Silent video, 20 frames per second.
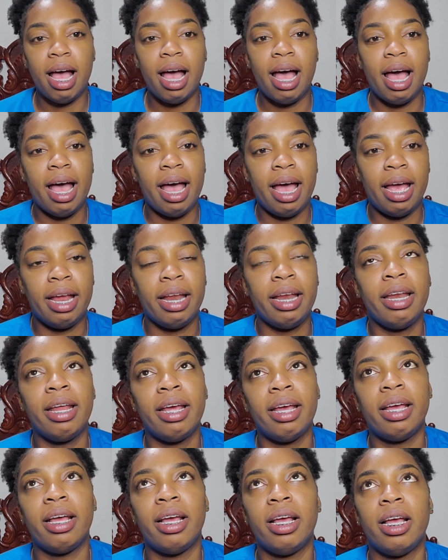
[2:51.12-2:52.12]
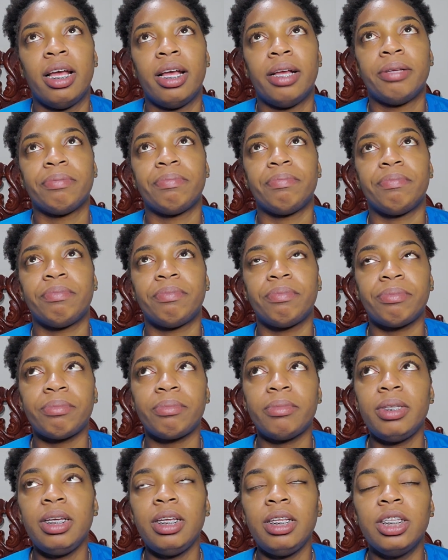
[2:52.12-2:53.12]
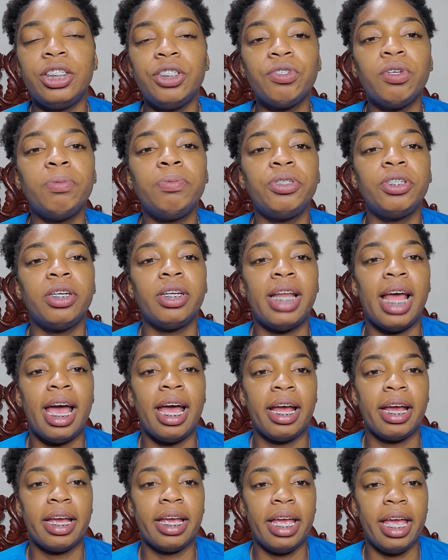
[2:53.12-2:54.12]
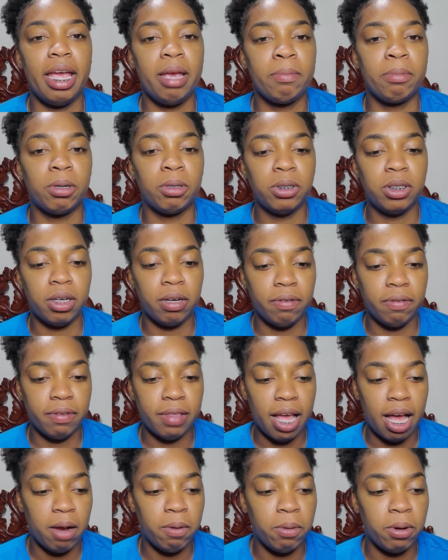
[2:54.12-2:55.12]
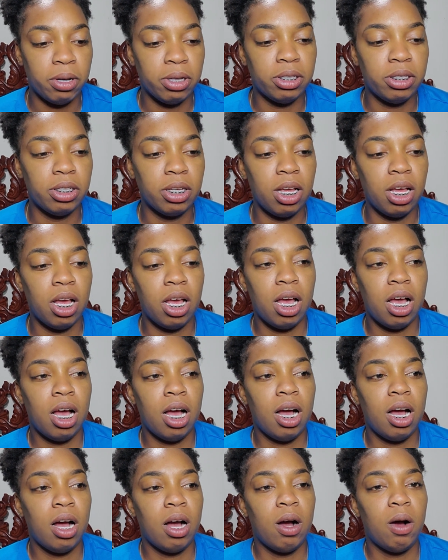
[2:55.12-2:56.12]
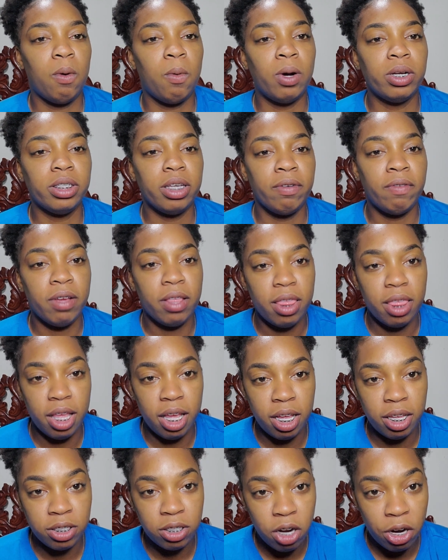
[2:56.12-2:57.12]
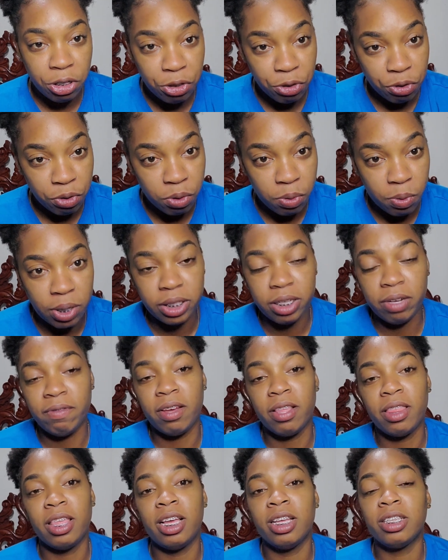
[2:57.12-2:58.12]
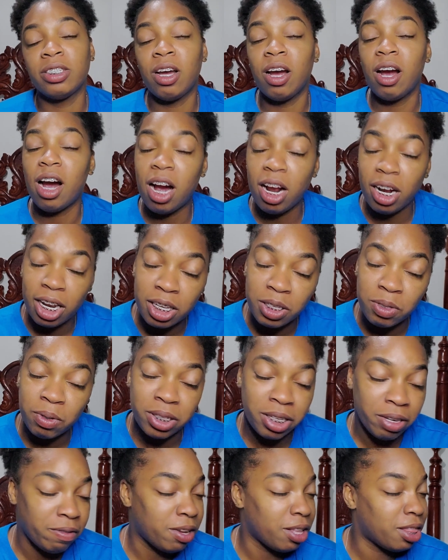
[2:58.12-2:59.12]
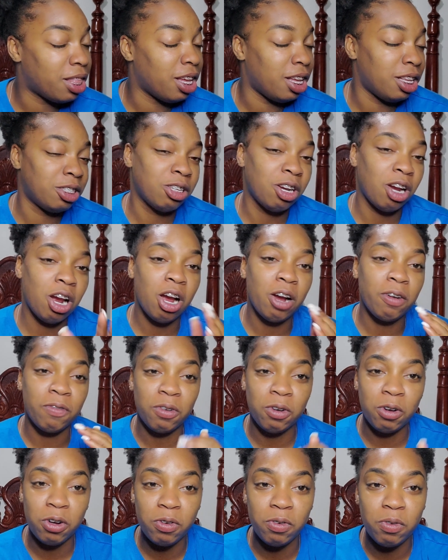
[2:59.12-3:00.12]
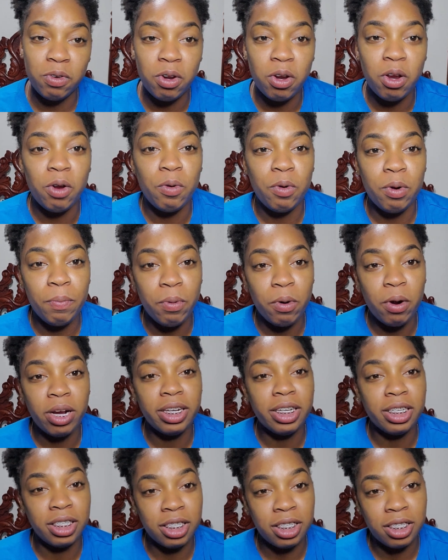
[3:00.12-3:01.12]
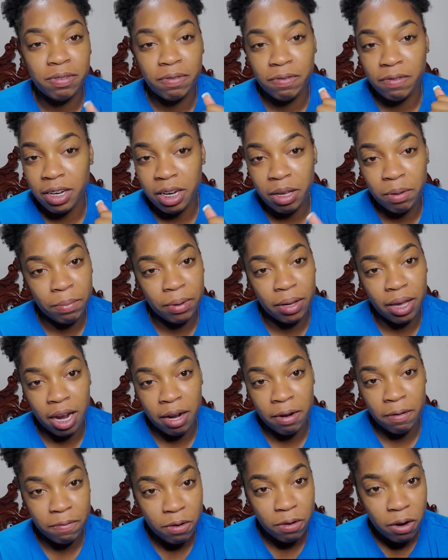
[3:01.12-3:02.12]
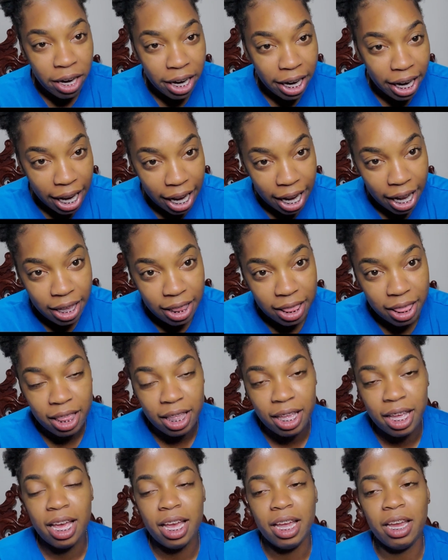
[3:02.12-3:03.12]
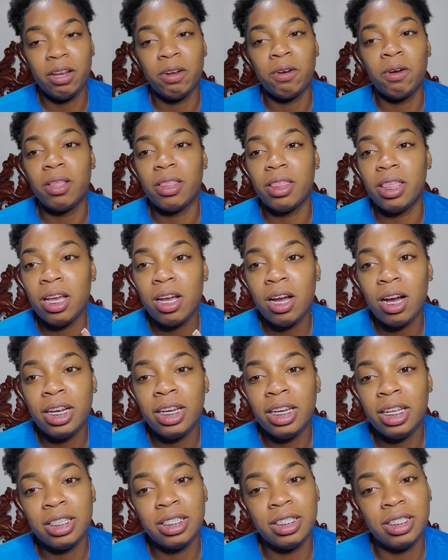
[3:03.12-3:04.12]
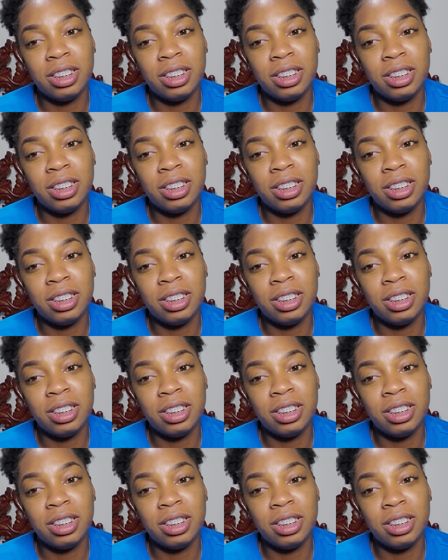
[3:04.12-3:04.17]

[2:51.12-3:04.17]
and the scripture that came out of that was, whatever things are true, whatever things are honest, whatever things are of good report. This is Philippians 4:8. Think on these